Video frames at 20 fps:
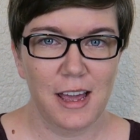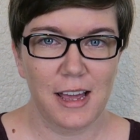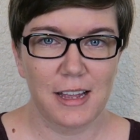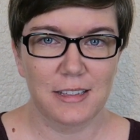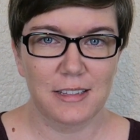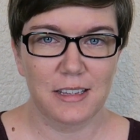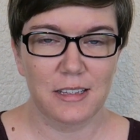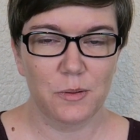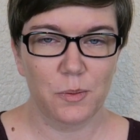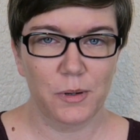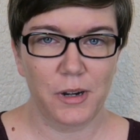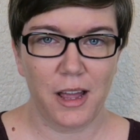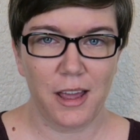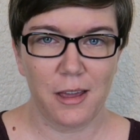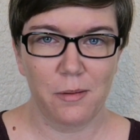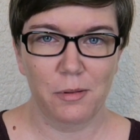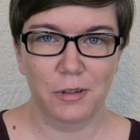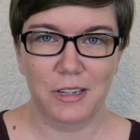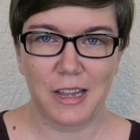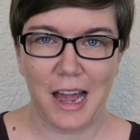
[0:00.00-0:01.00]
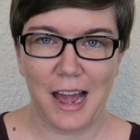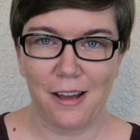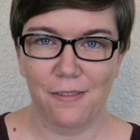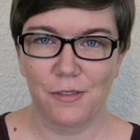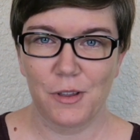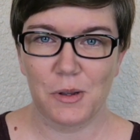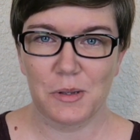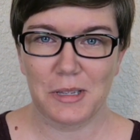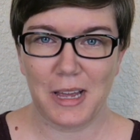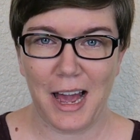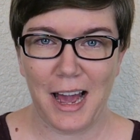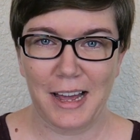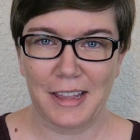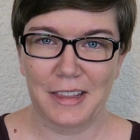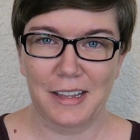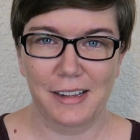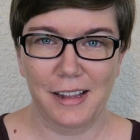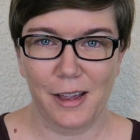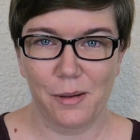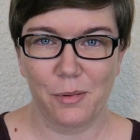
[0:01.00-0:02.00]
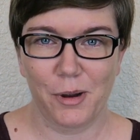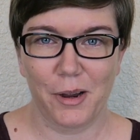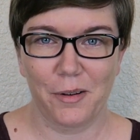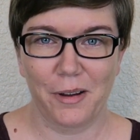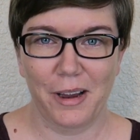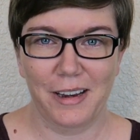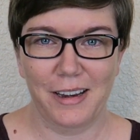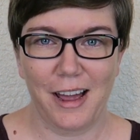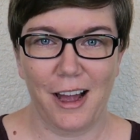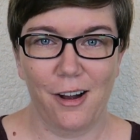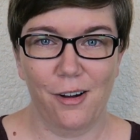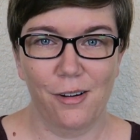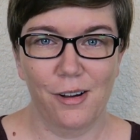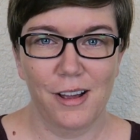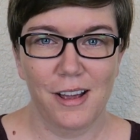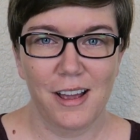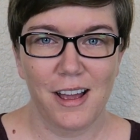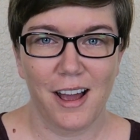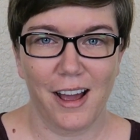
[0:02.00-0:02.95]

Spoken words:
and since we're not able to have those at the library right now,